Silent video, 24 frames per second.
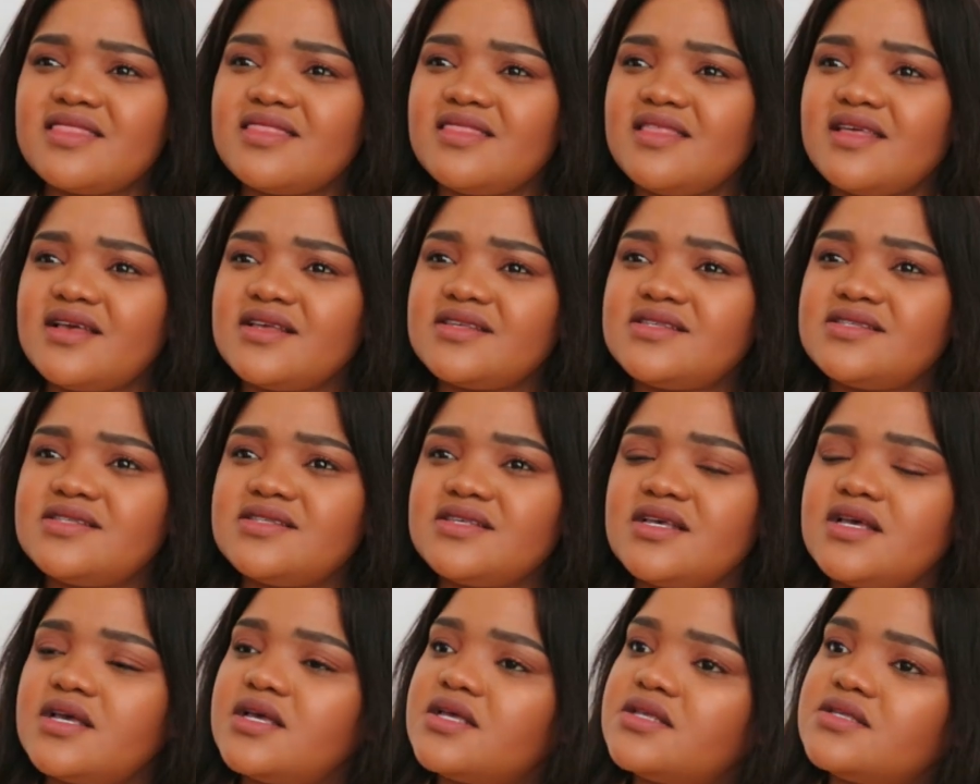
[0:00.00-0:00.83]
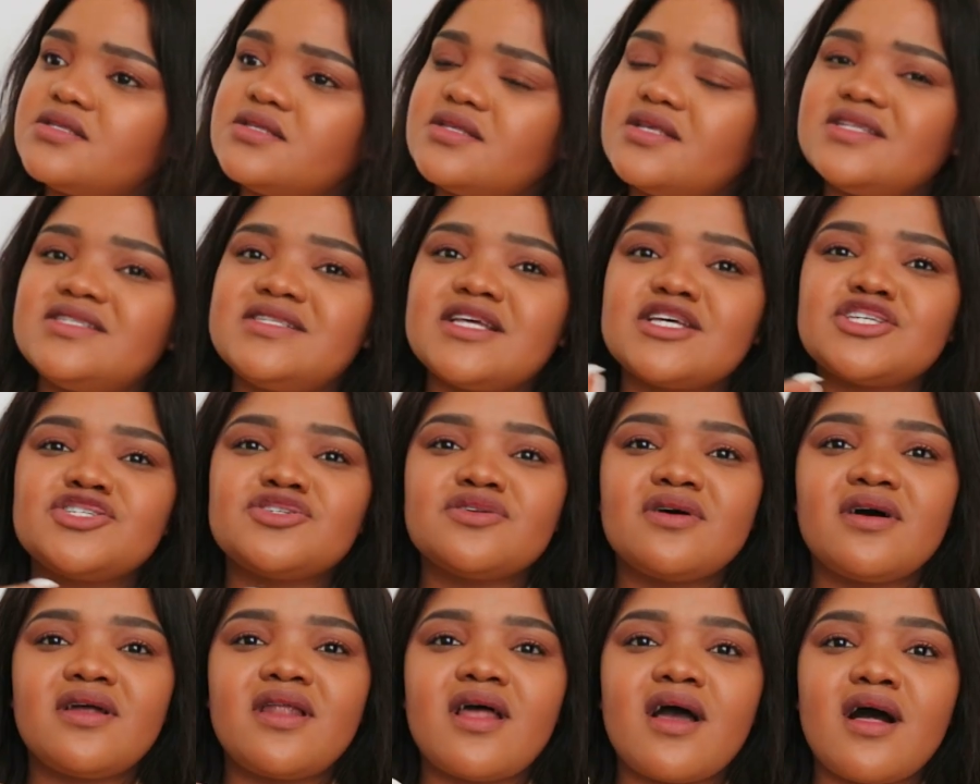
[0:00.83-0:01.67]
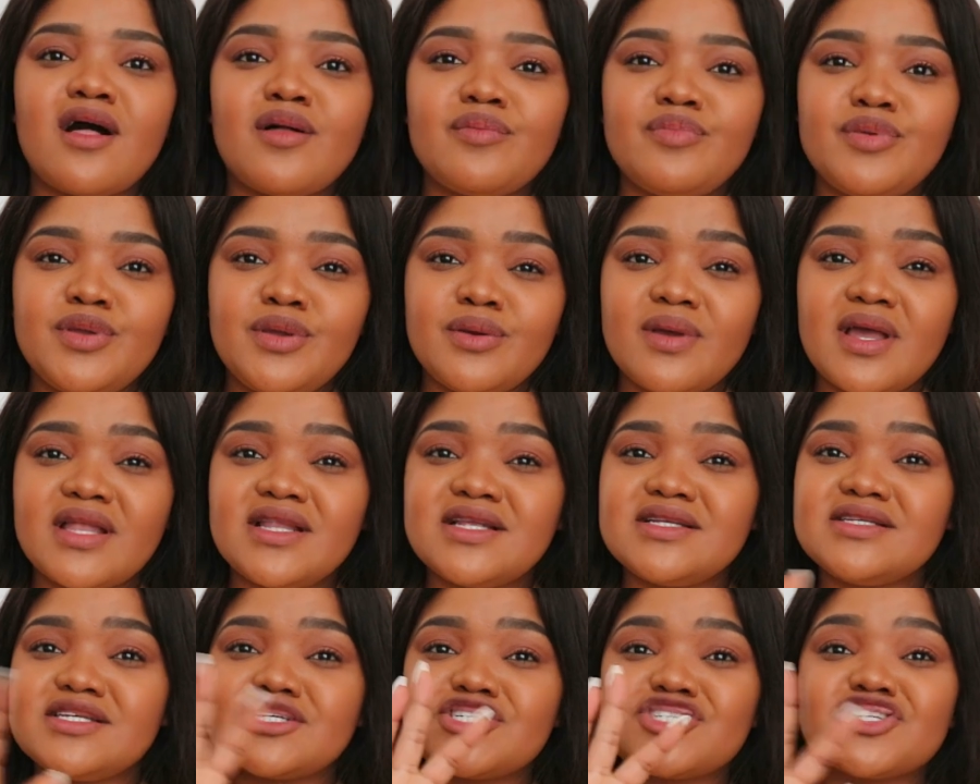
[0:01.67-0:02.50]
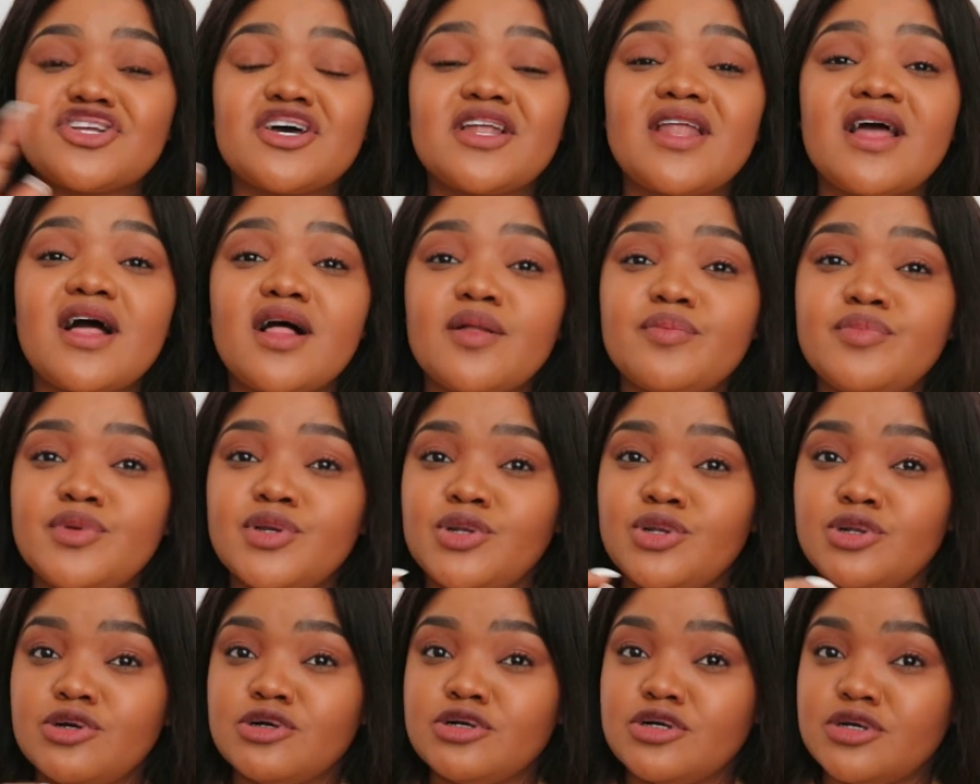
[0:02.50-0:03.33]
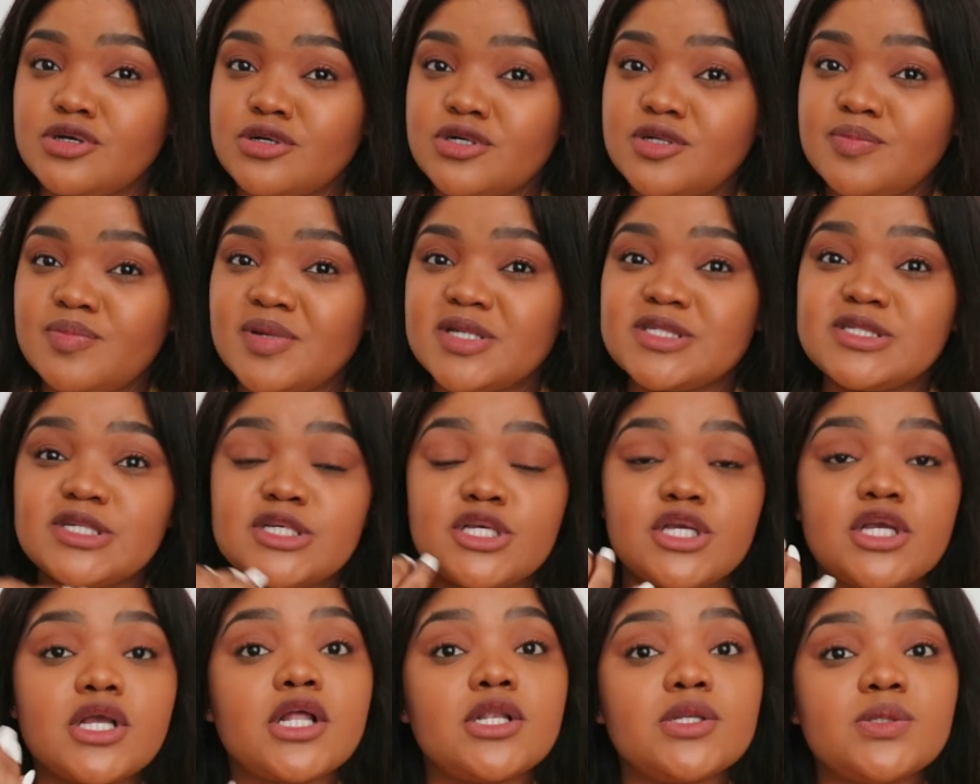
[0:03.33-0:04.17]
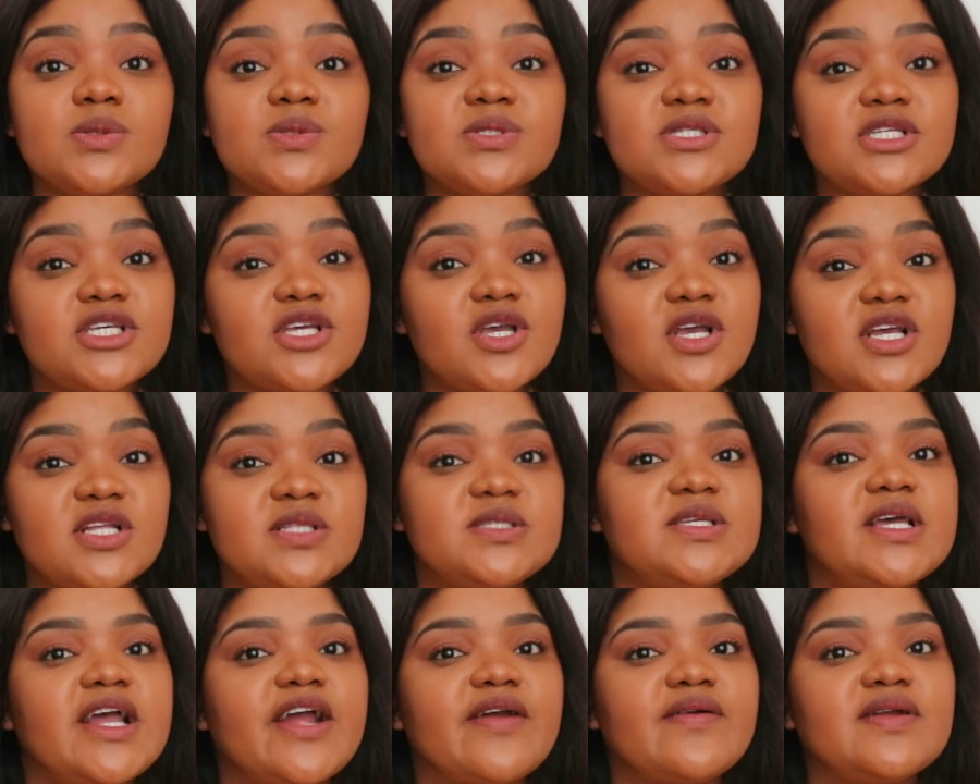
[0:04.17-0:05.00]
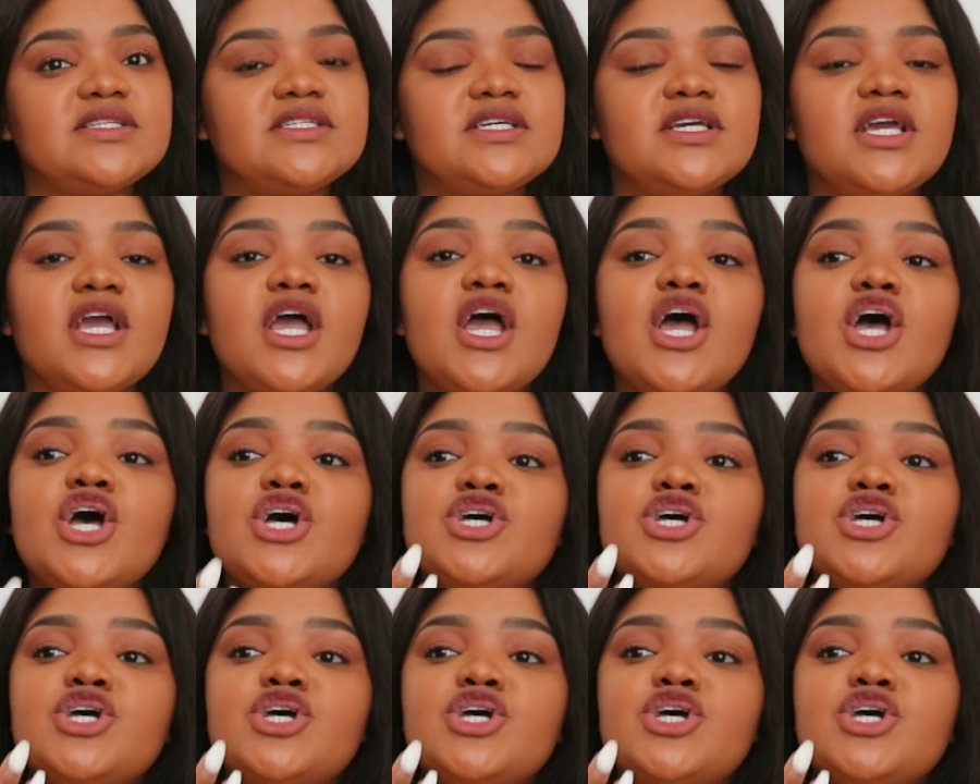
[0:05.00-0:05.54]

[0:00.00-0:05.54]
It does not help you, and it does not help you look good. Basically, you're losing your integrity.